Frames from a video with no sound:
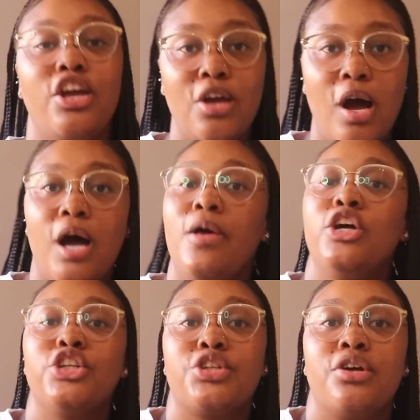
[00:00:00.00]

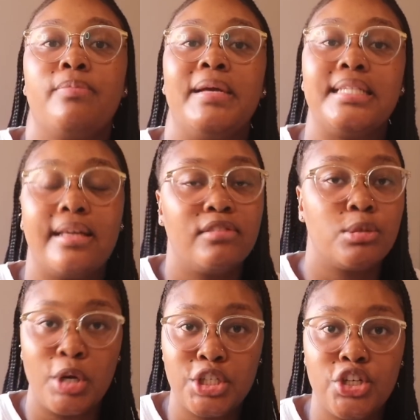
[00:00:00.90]
Yeah. So basically gave
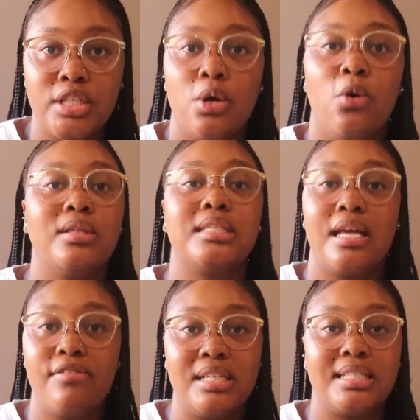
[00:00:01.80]
this prosecutor all this
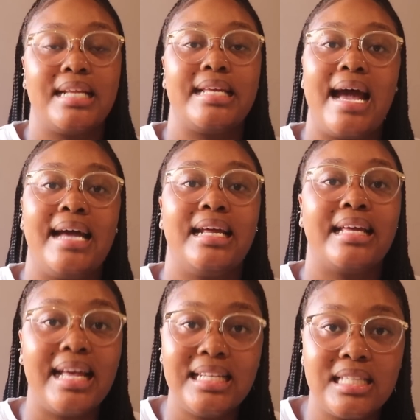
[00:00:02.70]
evidence that he had
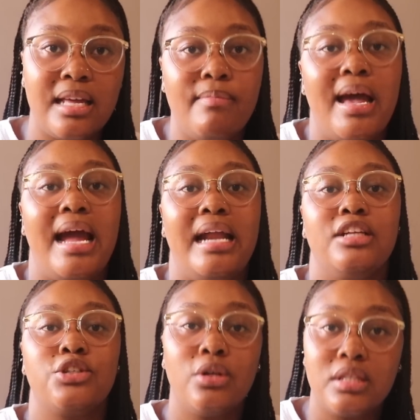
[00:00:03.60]
against them, and
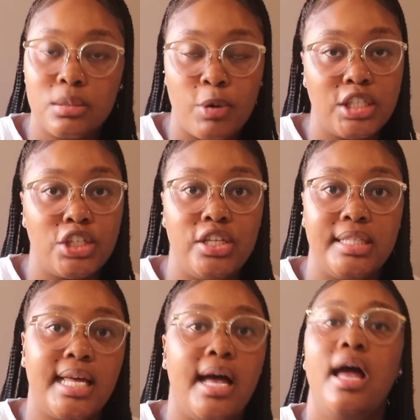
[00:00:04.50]
he told this
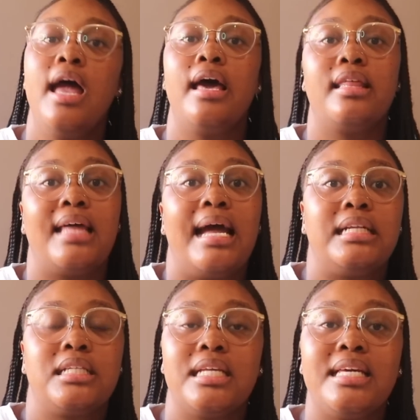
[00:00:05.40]
prosecutor
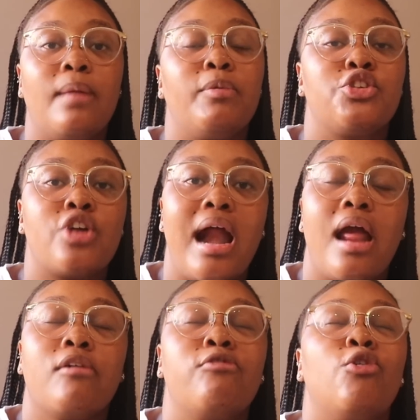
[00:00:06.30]
that he had been
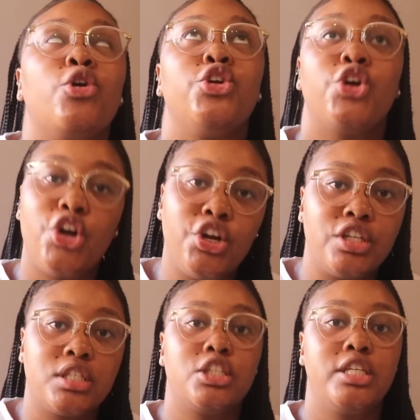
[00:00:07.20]
trying for
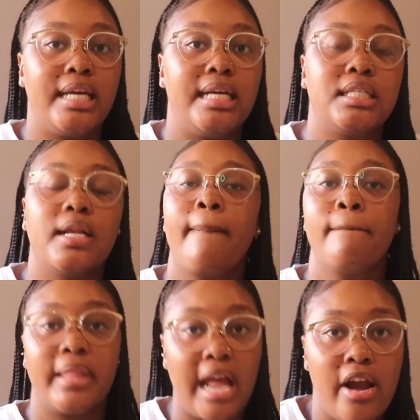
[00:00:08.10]
years to get
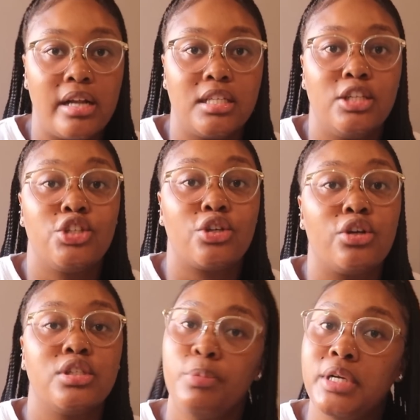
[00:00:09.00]
Carrington to
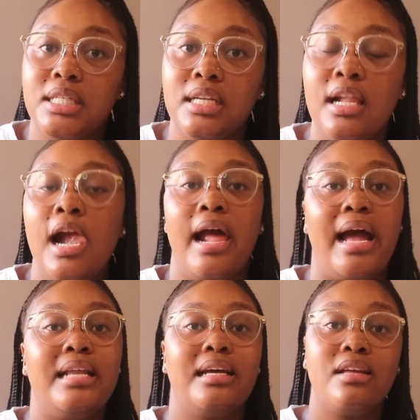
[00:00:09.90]
go to prison,
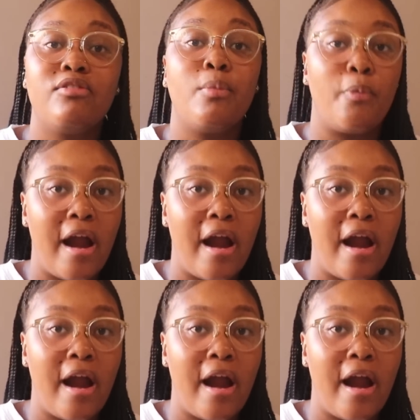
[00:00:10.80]
and he had even